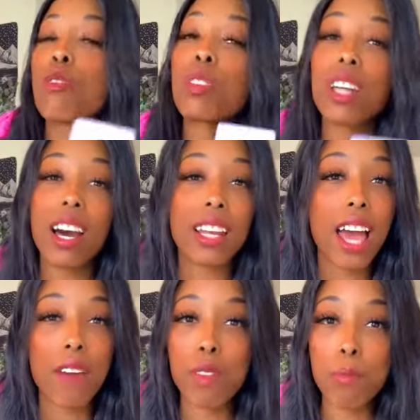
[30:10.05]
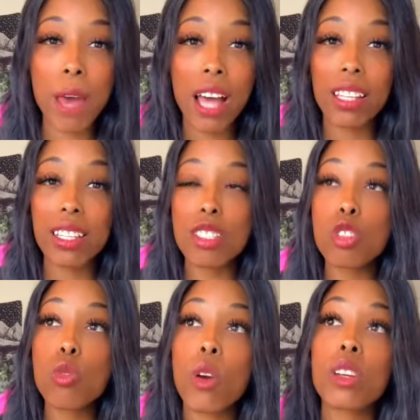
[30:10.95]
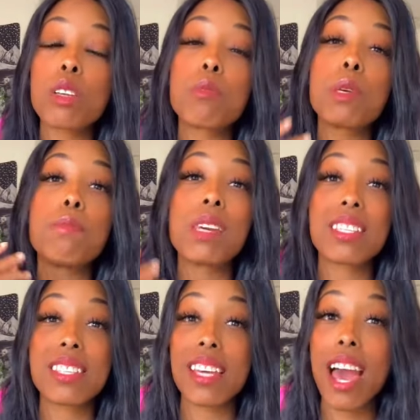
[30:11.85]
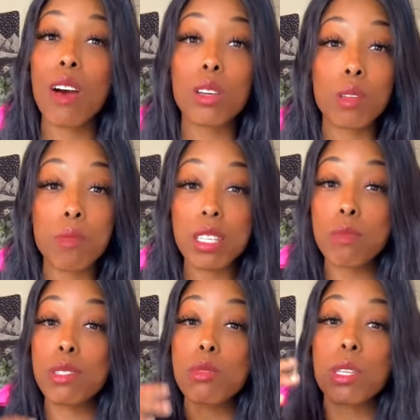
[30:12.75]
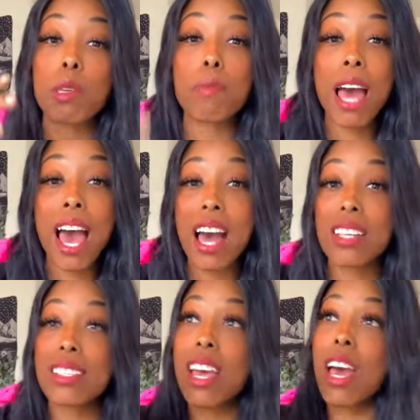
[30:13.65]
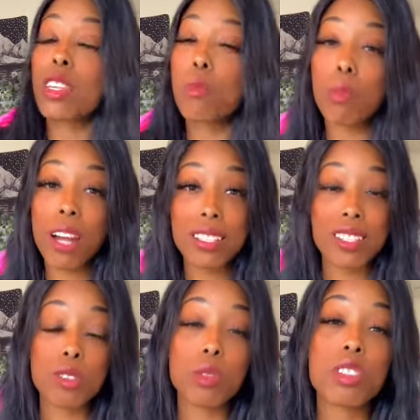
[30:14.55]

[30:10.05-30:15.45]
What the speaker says: You've got to have the balance. You are going to be mixing alchemies between the past, the presence.